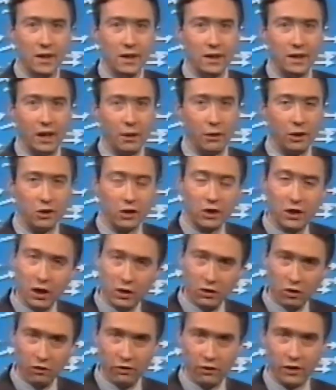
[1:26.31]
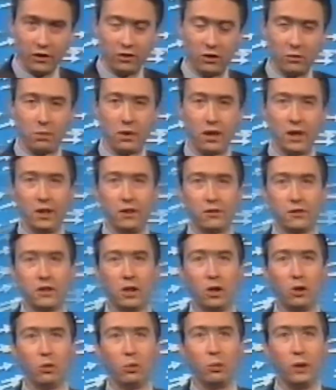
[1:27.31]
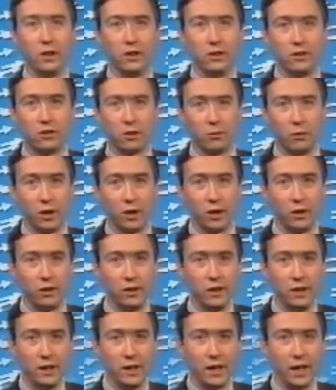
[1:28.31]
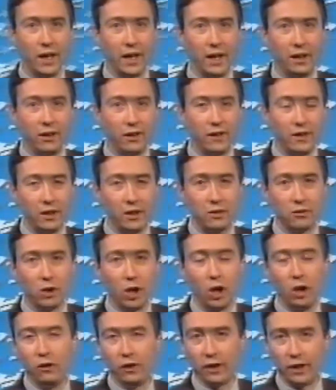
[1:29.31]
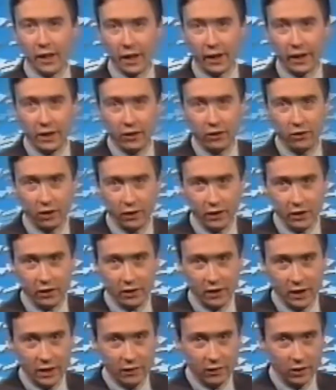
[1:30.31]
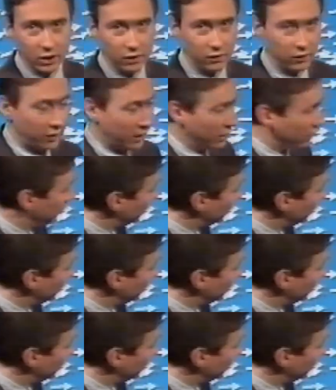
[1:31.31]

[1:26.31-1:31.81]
Now we're going to cut off that supply of cold winds tomorrow, and I think overnight, certainly into the evening overnight,